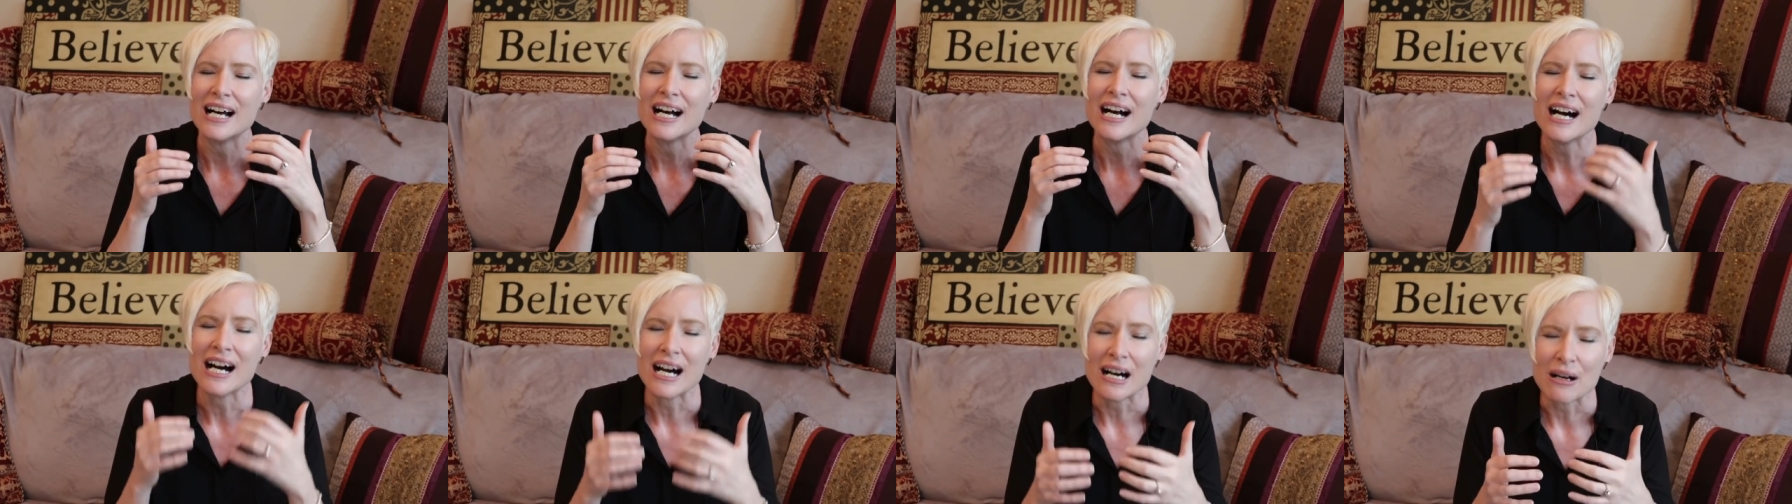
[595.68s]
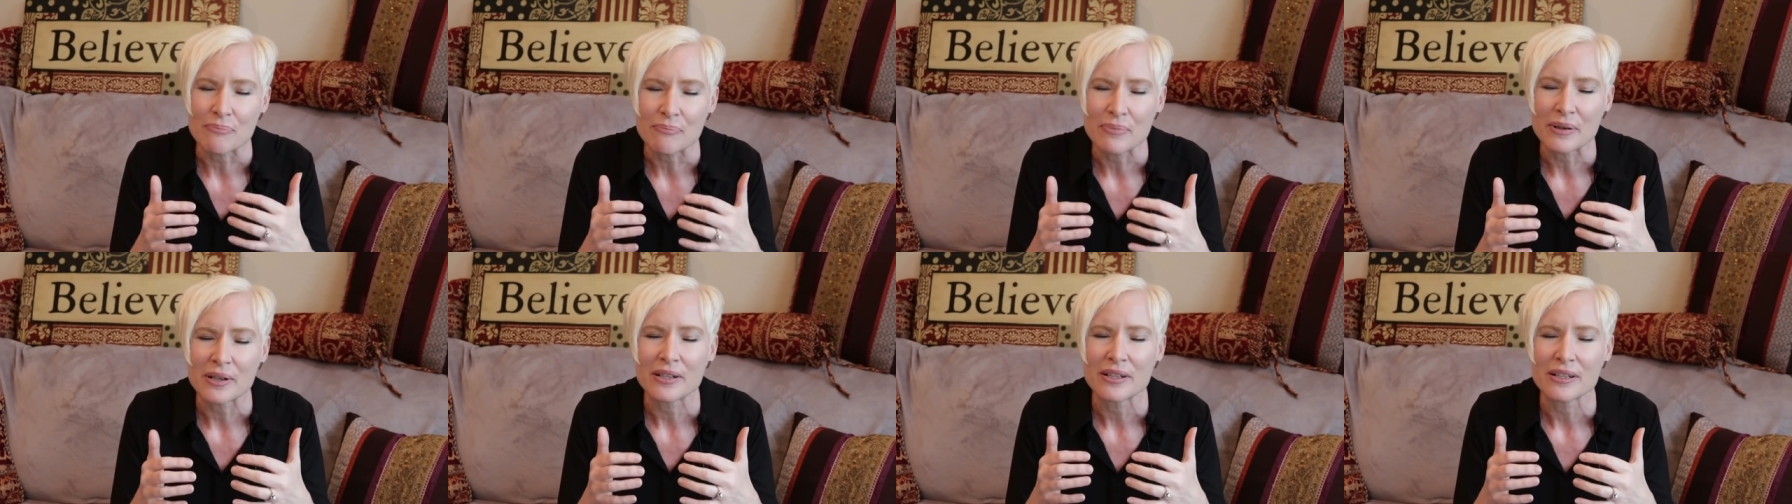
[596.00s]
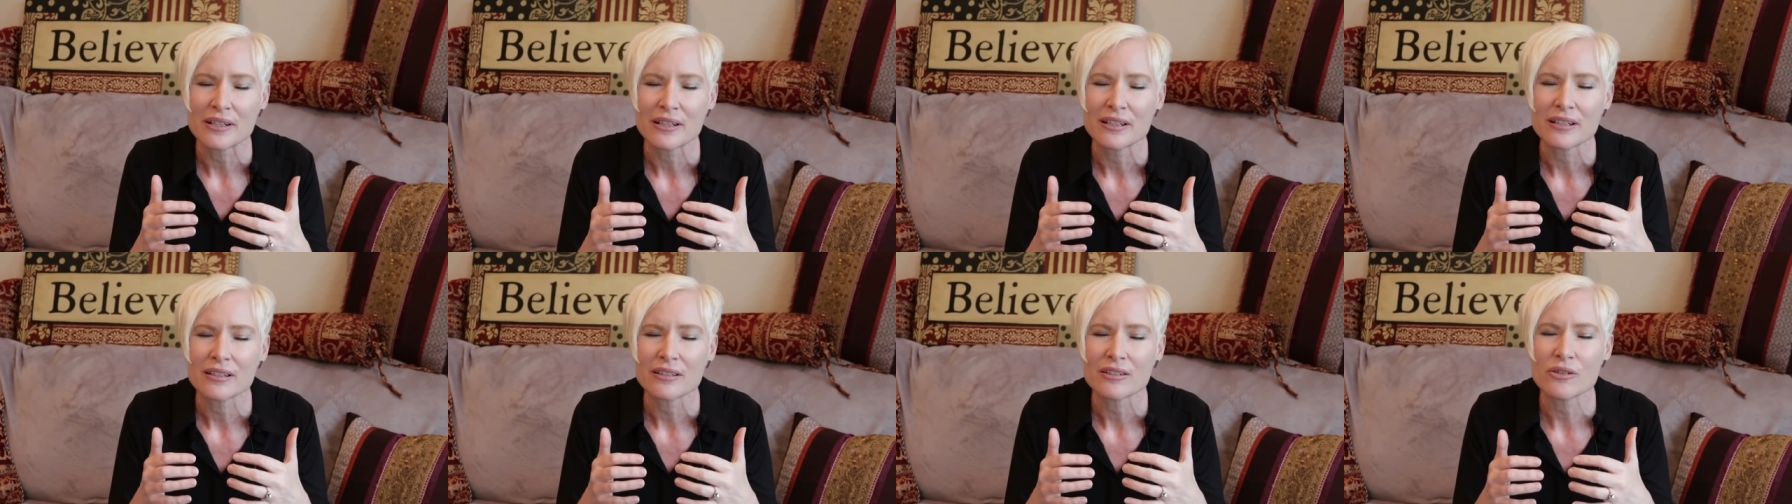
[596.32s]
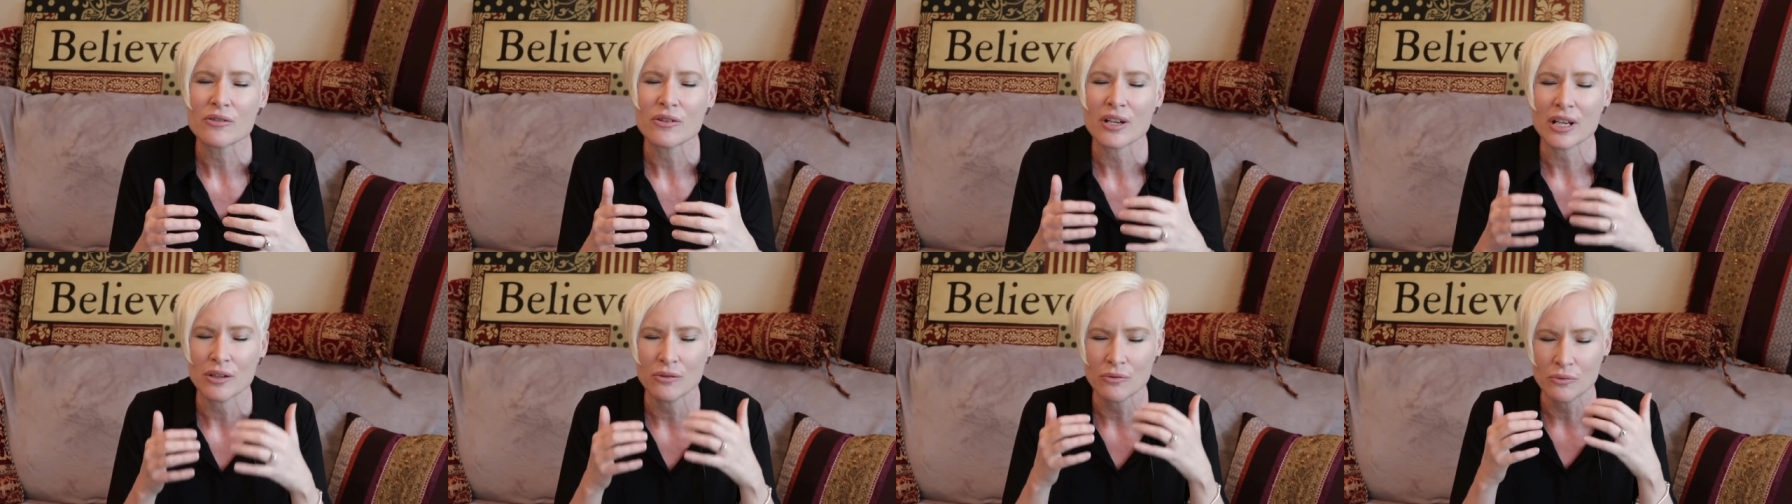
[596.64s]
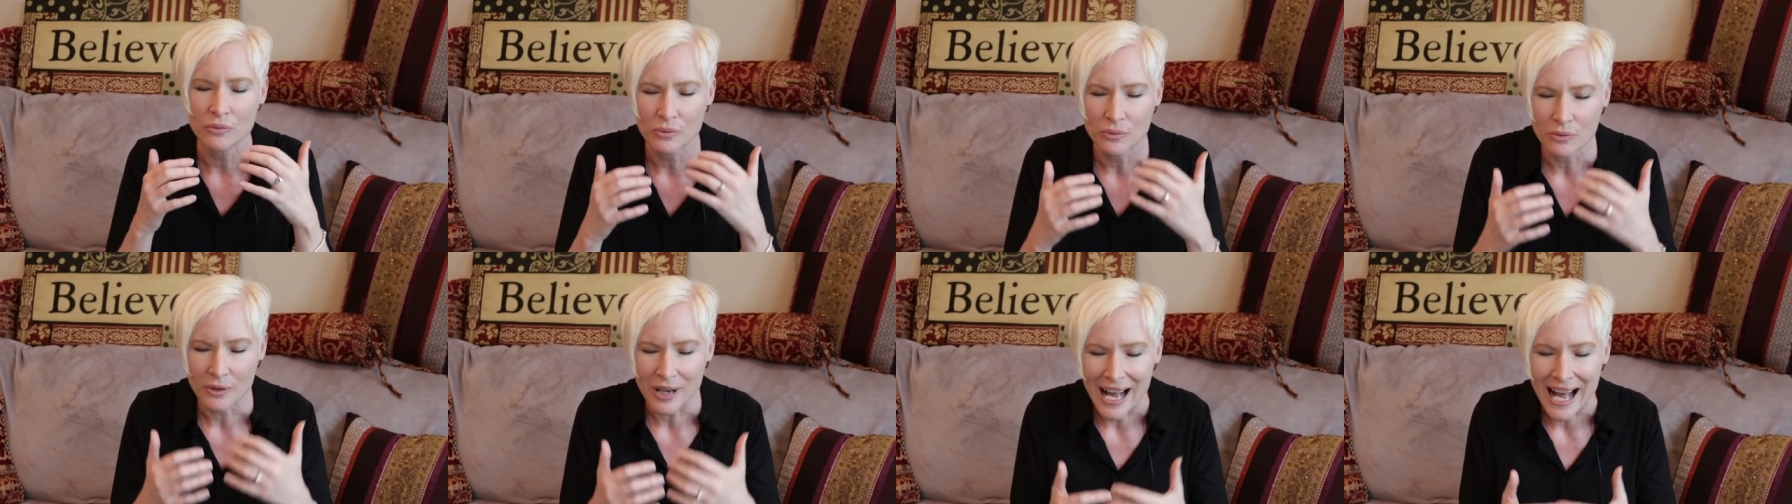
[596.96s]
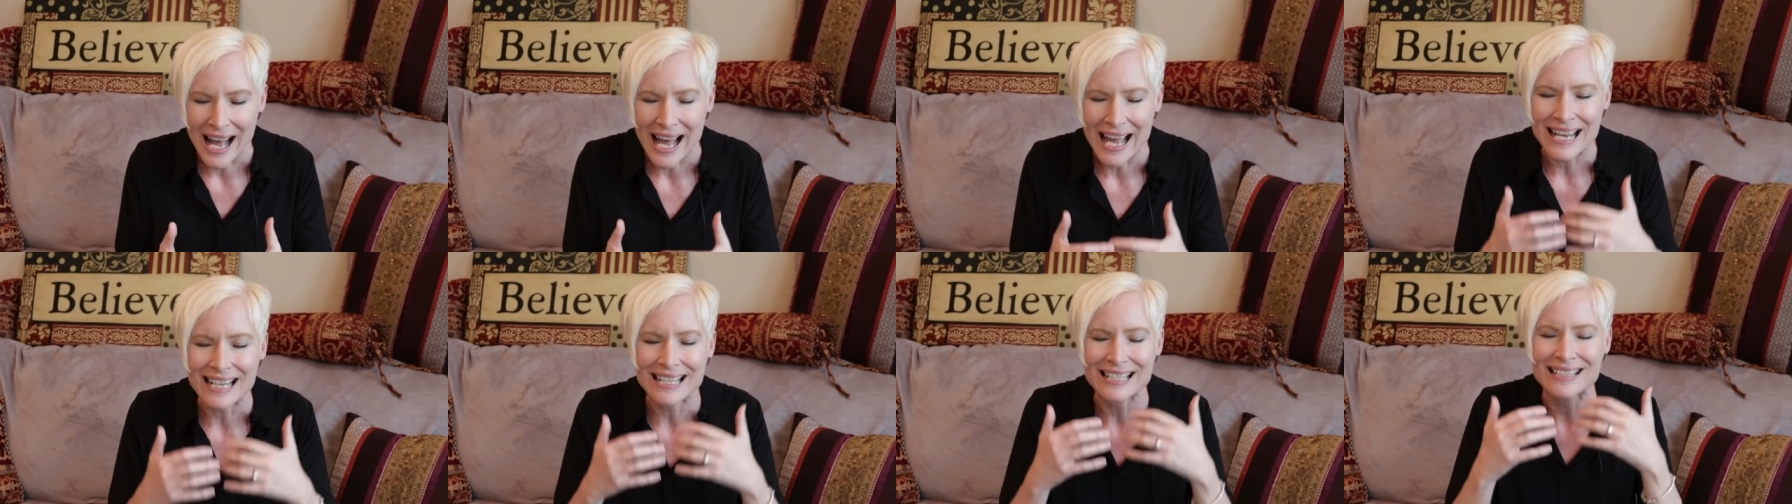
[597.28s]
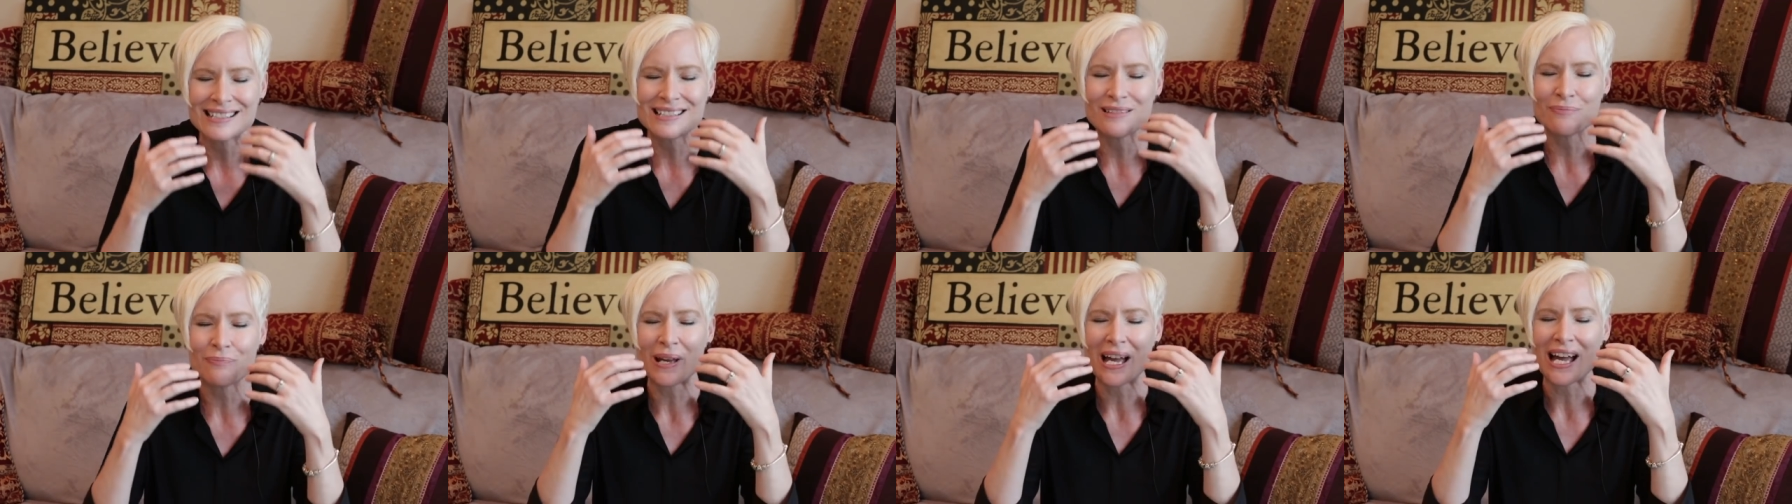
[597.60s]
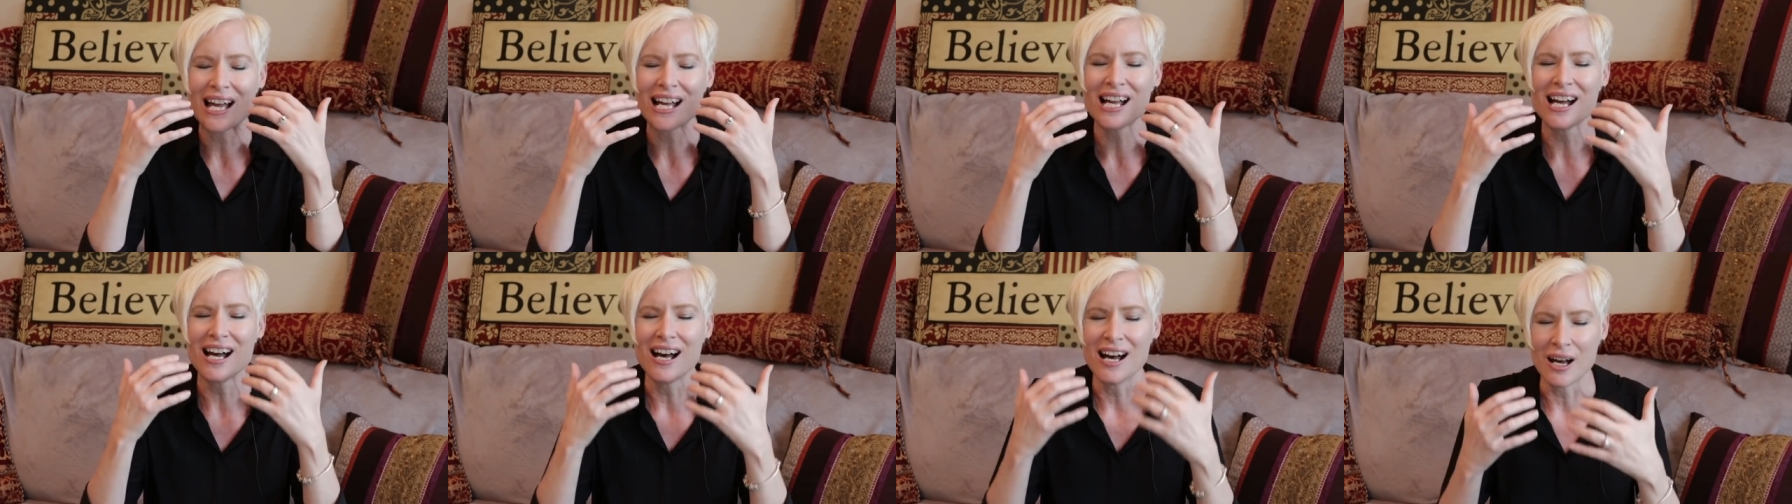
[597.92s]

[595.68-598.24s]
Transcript: up. You can rise back